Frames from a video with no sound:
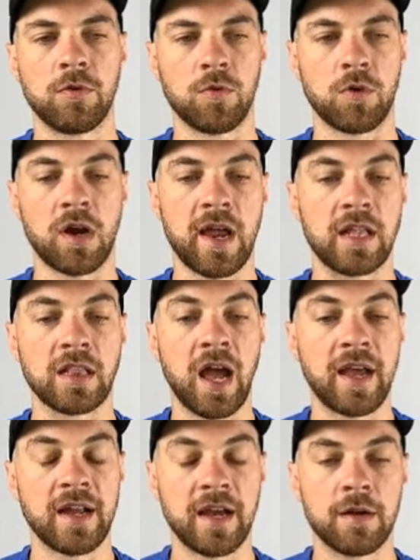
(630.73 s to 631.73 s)
or a
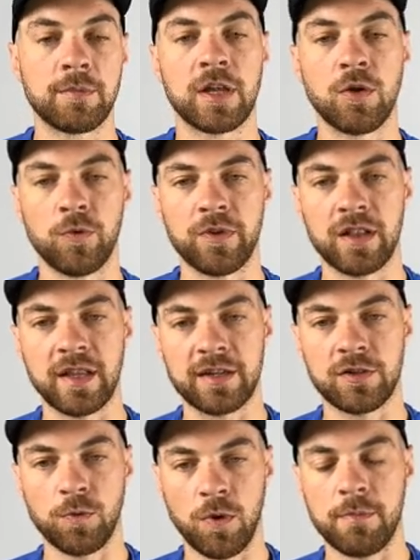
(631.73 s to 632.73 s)
line item can only link
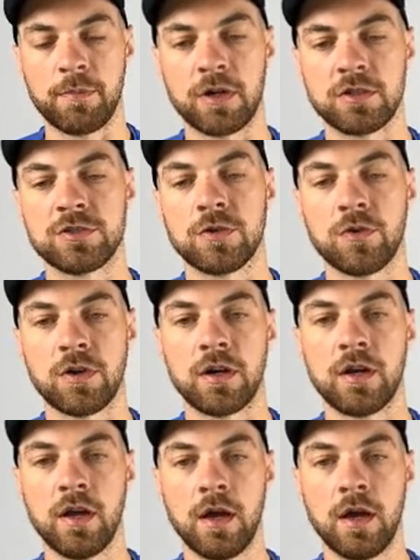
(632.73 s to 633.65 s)
to one purchase order,